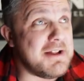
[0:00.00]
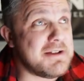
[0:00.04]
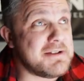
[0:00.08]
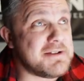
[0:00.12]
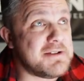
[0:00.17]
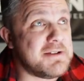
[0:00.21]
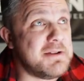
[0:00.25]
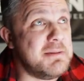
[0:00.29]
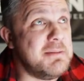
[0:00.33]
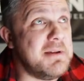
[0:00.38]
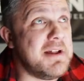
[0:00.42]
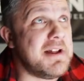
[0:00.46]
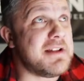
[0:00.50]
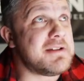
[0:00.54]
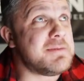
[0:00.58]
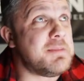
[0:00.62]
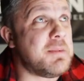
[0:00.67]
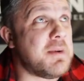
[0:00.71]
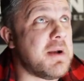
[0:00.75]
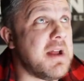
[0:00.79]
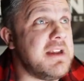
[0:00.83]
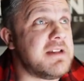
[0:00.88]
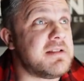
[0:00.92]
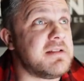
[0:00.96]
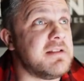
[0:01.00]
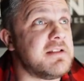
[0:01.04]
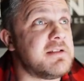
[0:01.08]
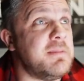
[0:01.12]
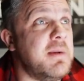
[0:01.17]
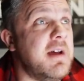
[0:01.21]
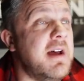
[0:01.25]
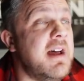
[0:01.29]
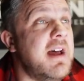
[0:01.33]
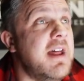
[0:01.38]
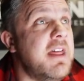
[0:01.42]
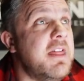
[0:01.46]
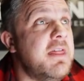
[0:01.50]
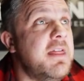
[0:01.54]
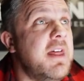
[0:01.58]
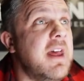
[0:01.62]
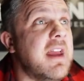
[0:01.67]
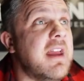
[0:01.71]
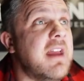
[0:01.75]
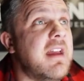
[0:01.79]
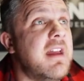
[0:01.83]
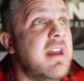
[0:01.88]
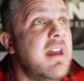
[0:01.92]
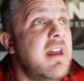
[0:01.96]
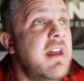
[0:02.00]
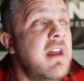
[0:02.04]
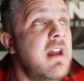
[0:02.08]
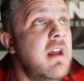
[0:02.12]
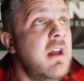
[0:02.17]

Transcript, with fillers: That's to me, that's priceless. But I think